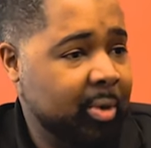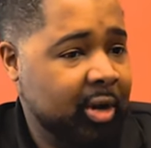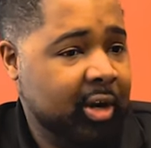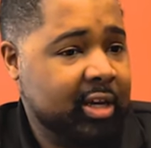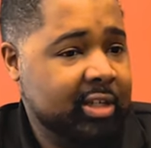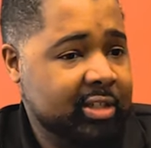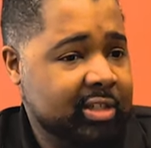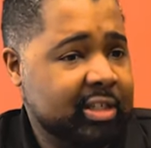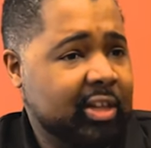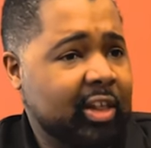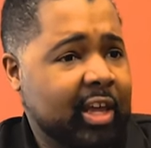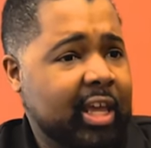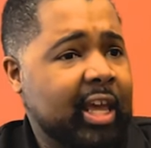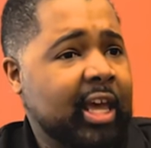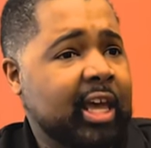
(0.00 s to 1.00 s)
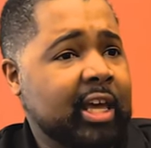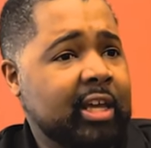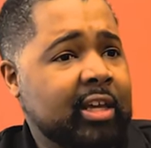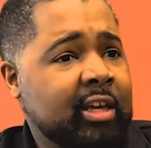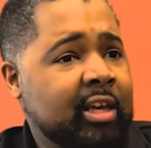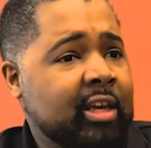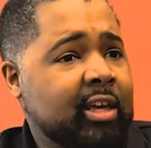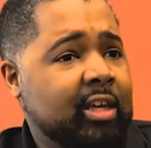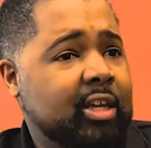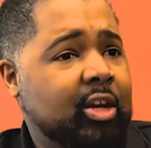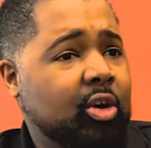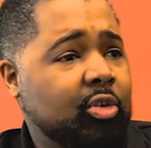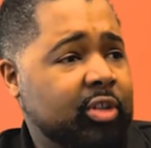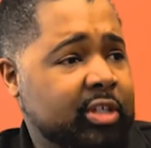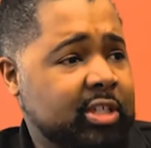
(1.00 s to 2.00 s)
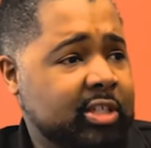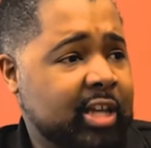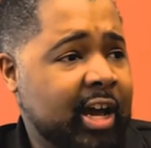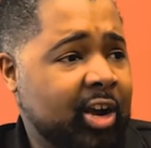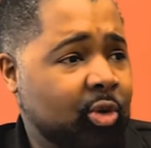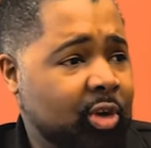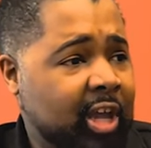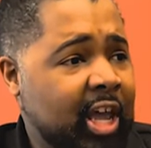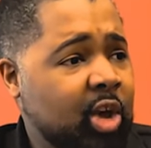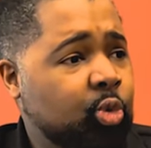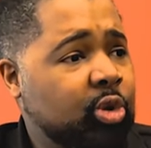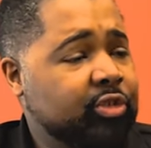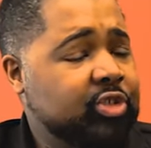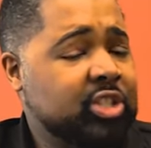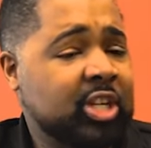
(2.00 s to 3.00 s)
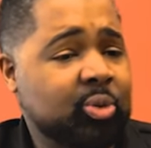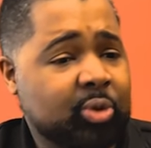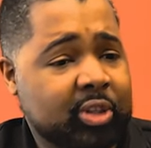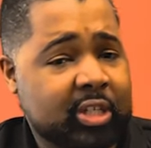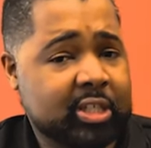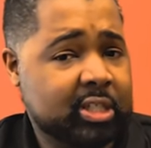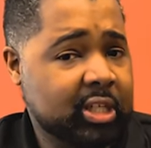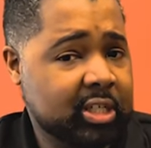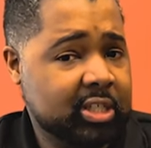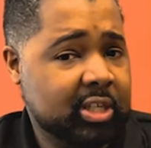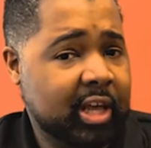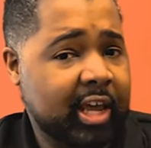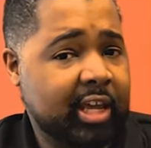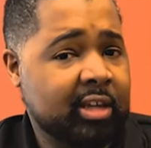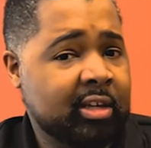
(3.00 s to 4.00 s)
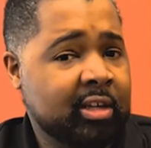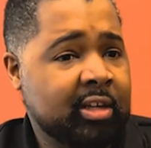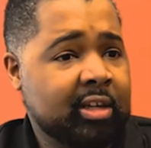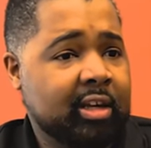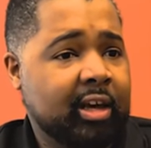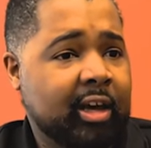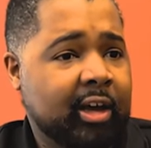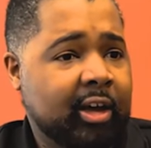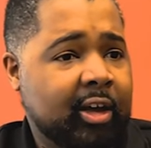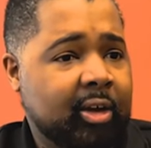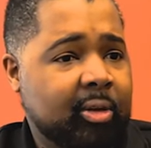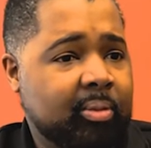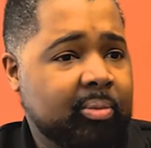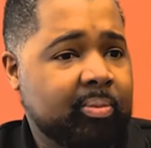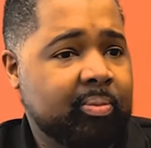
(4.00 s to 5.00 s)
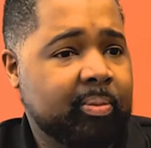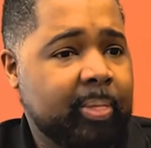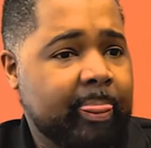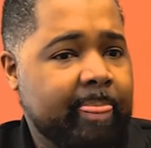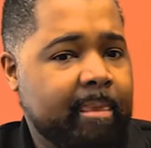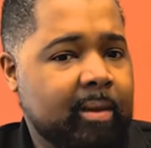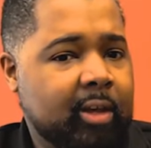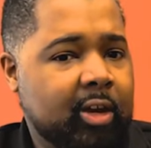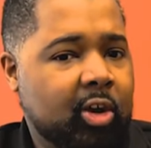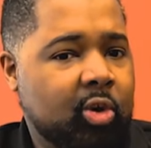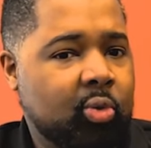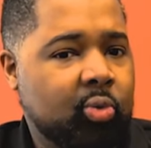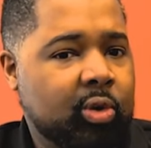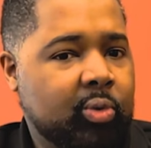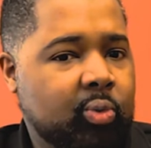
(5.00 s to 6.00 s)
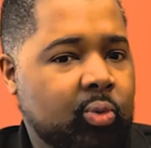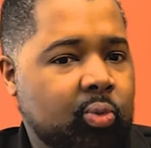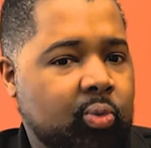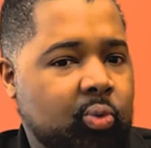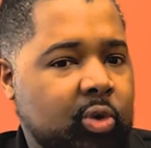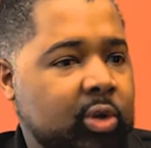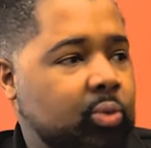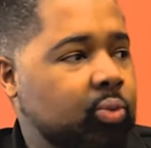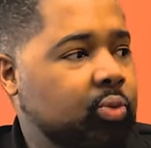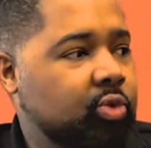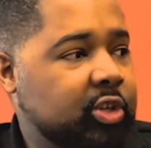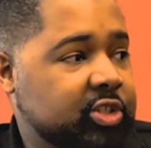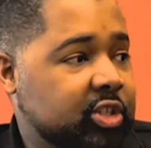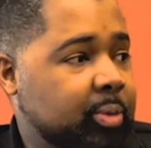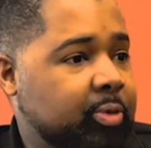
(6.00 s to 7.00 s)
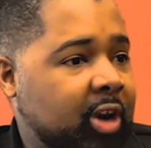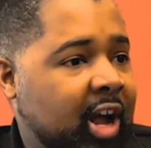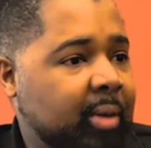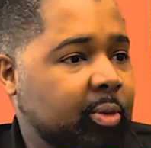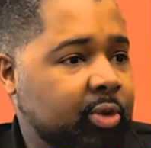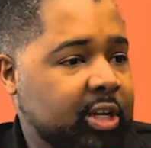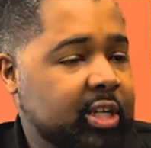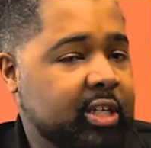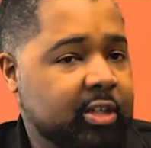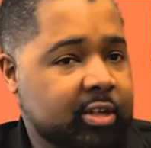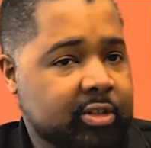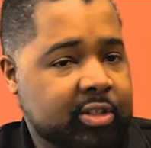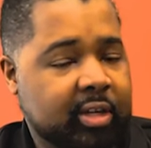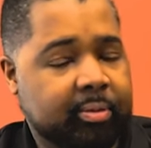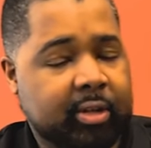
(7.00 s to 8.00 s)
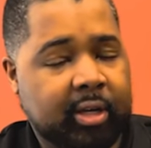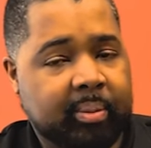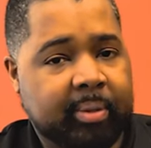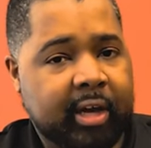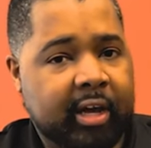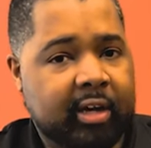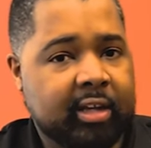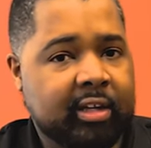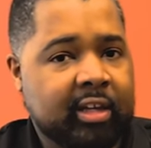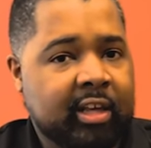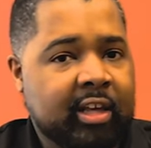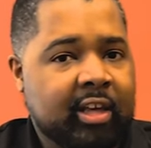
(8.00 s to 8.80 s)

Americans to say, like, hey, you know, this is not okay. We've seen what this looks like. Mm-hmm. um, you know, we we this is a problem. We need to do something about it.